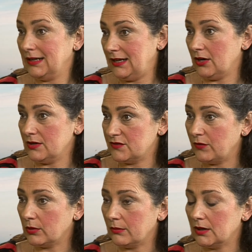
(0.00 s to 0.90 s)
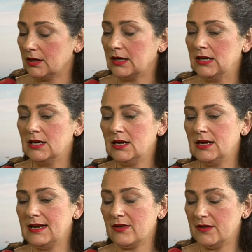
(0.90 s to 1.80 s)
carries forward.
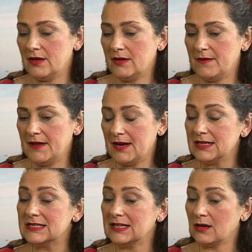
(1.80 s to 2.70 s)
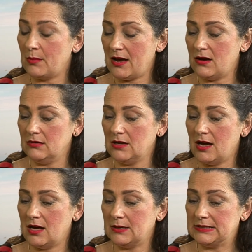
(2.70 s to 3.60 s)
Now the nice thing about
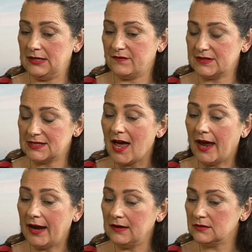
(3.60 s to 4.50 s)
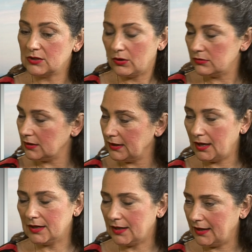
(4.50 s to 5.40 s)
TFSA, totally
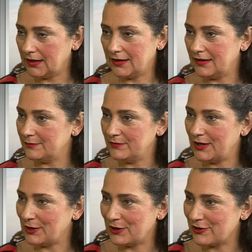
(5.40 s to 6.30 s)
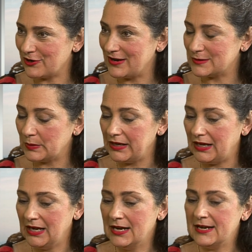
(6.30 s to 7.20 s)
unlike an
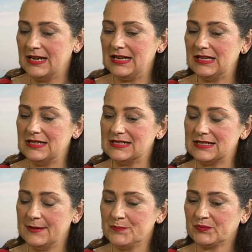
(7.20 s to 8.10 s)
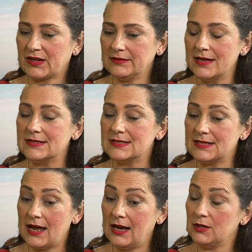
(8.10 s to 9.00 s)
RRSP, is let's
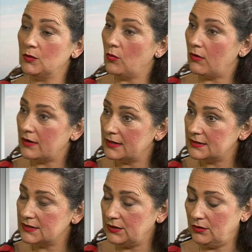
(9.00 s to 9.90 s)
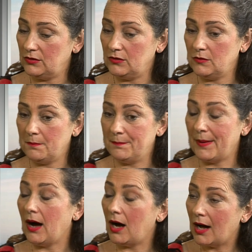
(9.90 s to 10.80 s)
say you wanted to
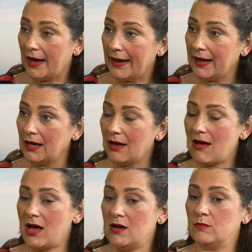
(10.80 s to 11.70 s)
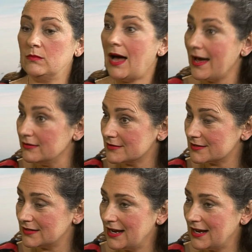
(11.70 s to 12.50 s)
buy a house